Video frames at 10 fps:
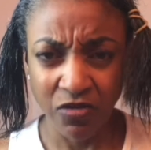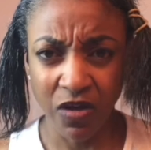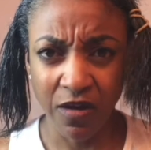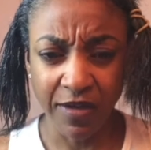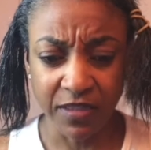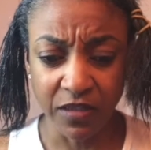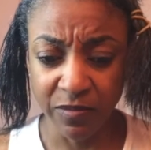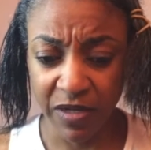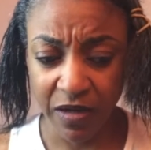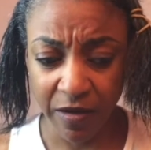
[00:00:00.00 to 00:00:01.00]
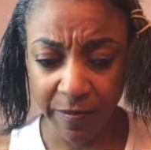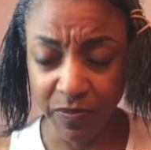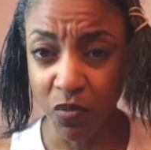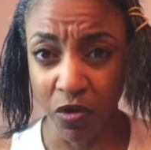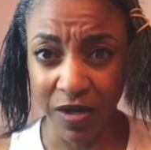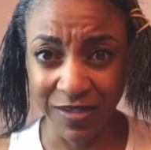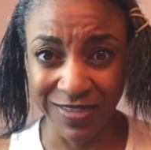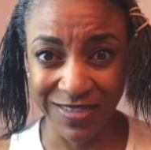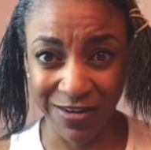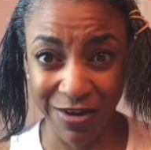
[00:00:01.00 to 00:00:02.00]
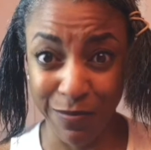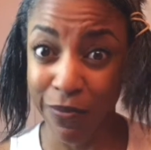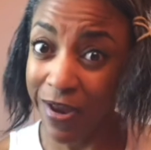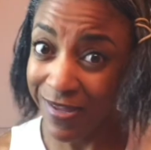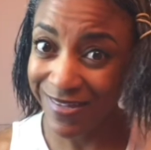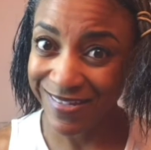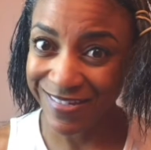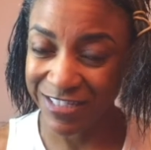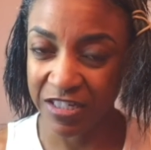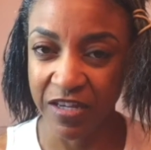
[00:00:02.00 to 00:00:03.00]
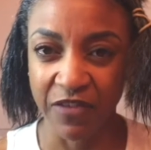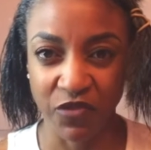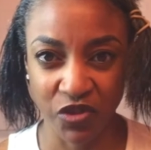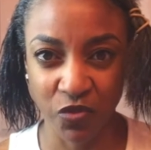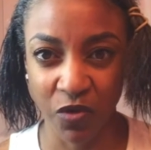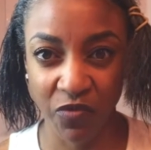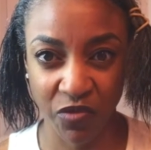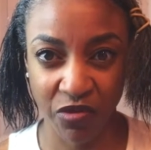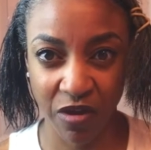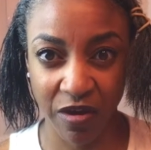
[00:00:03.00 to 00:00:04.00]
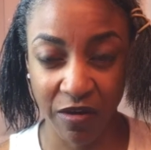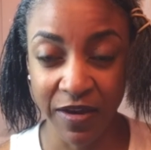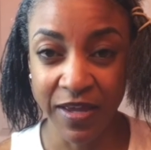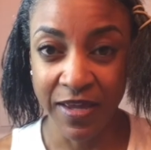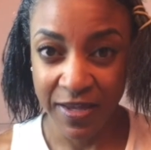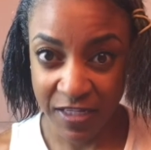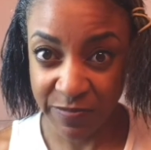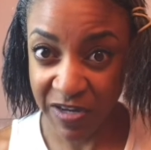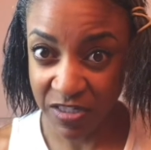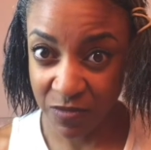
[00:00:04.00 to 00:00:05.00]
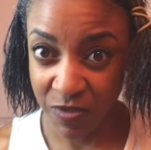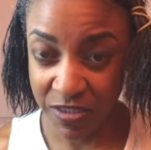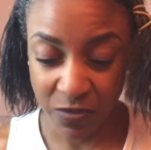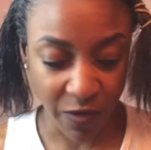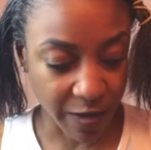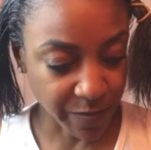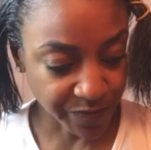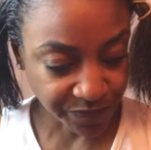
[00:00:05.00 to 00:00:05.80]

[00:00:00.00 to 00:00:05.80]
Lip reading: you can cause a little bit more unnecessary breakage if you're too rough with your hair, especially when it's wet.